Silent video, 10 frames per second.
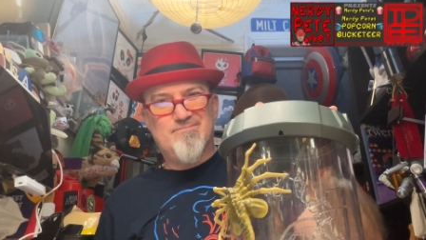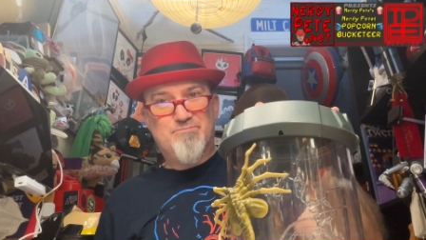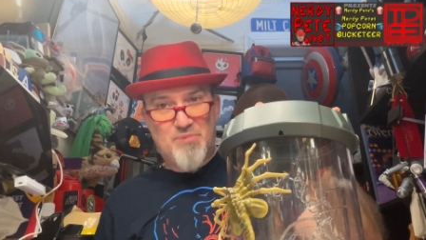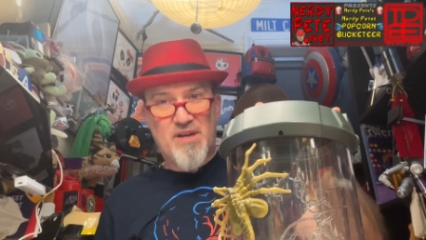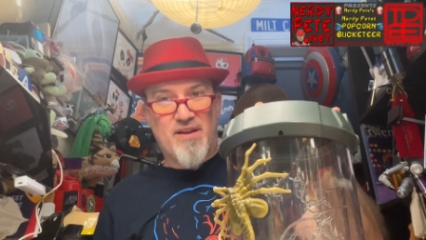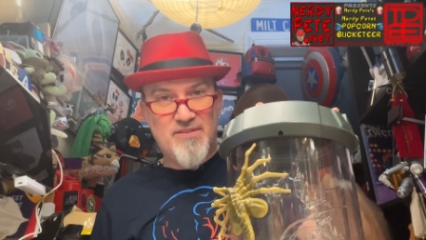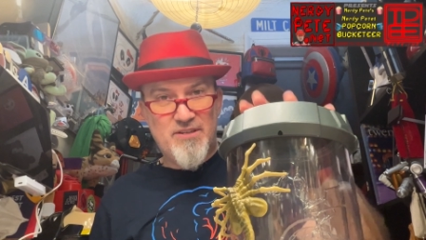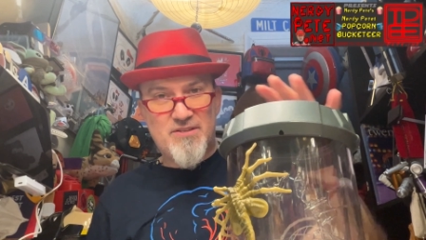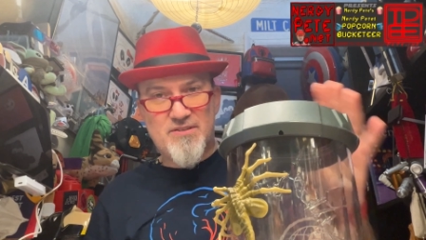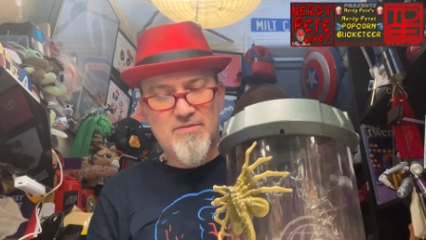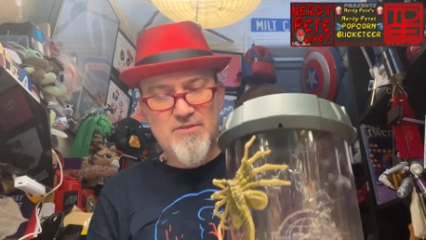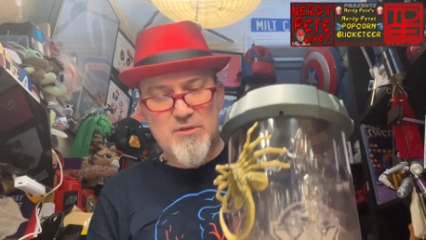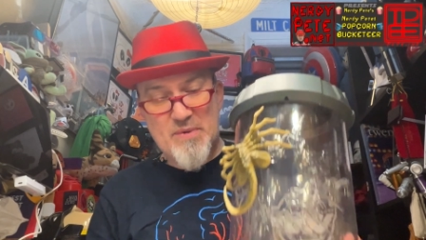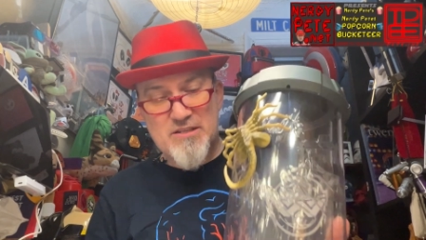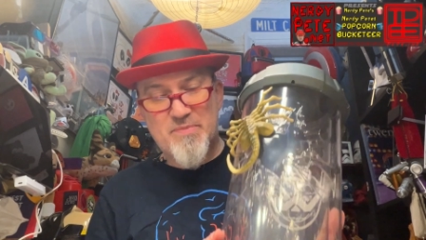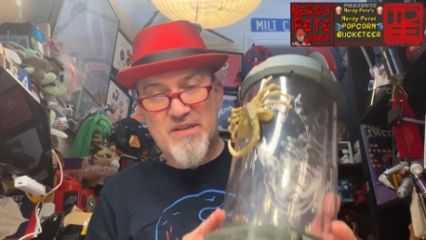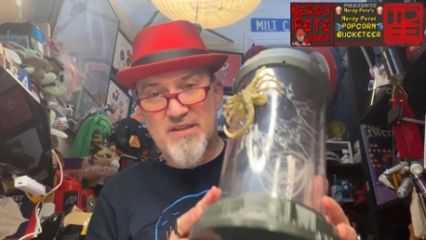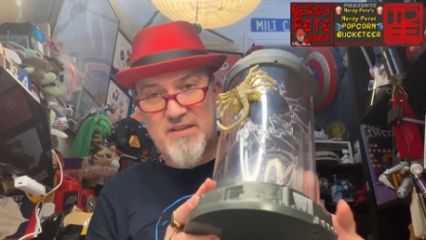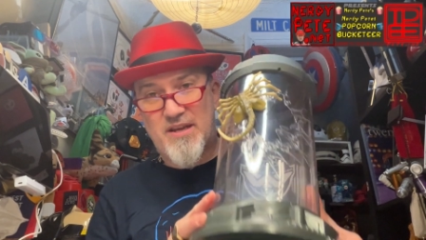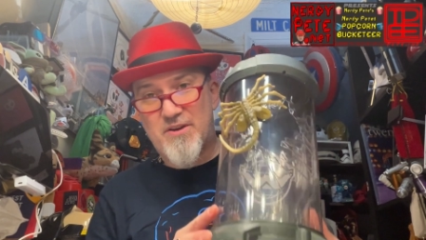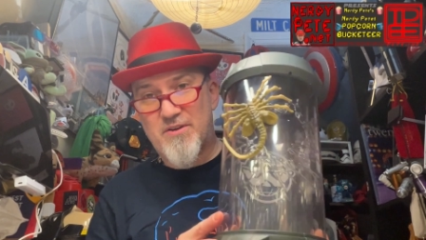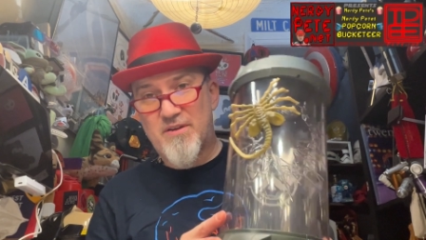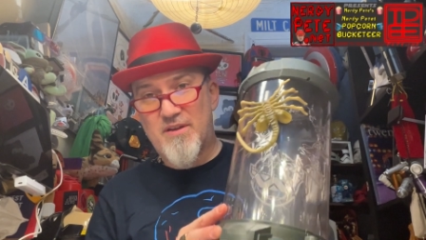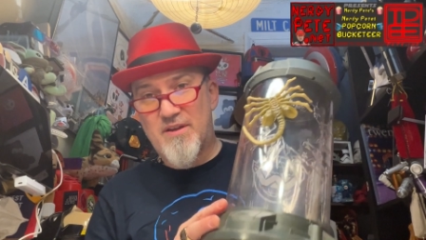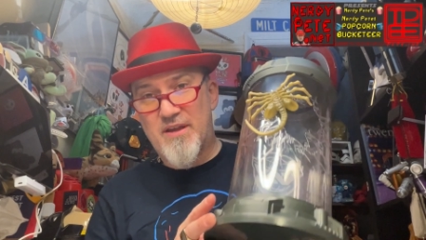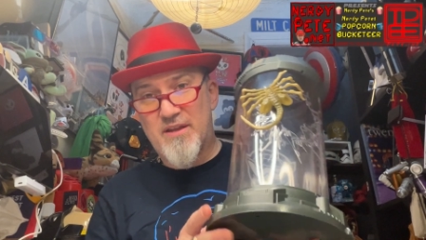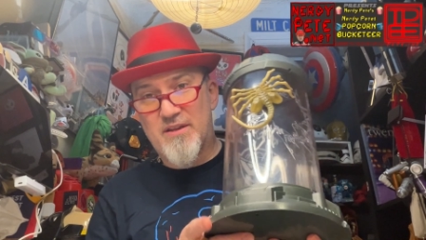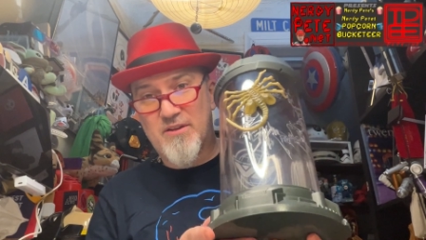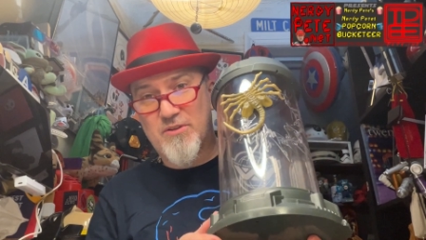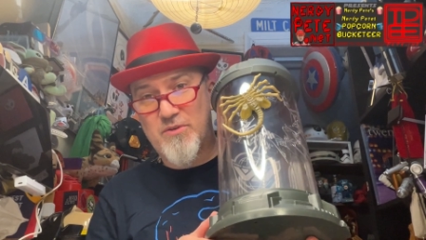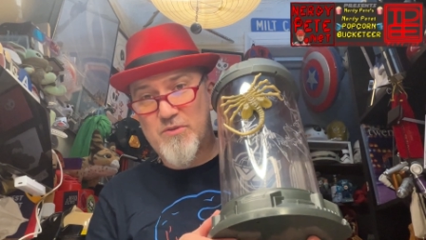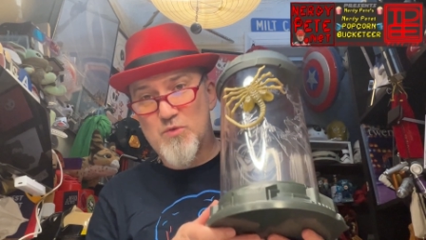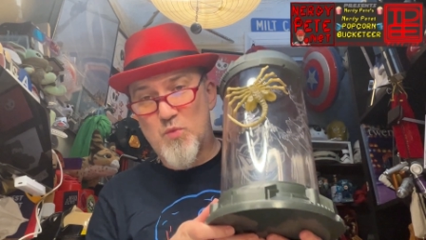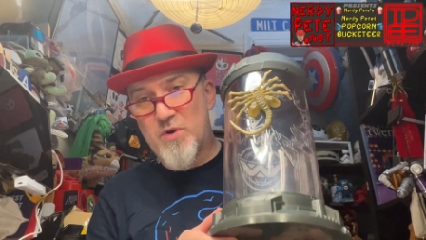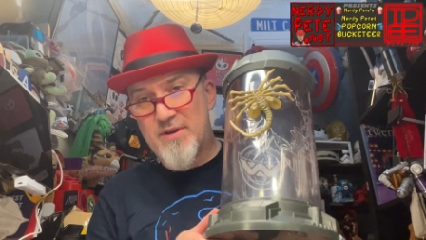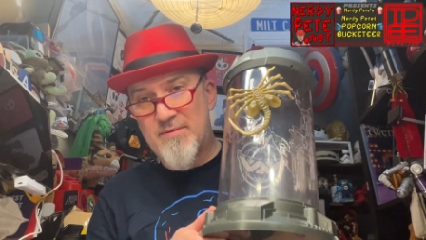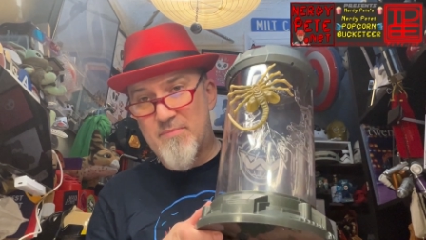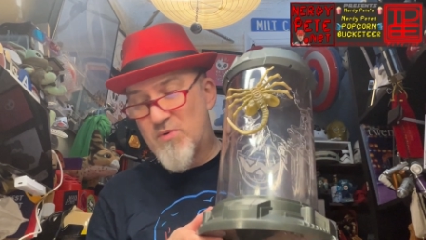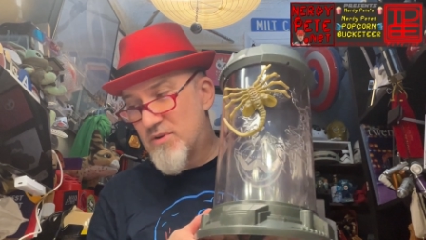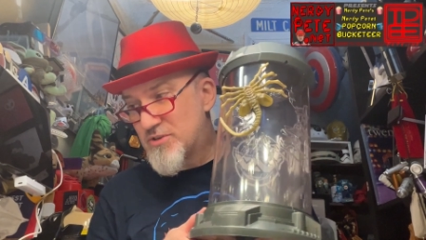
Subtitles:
But this specimen container It includes one more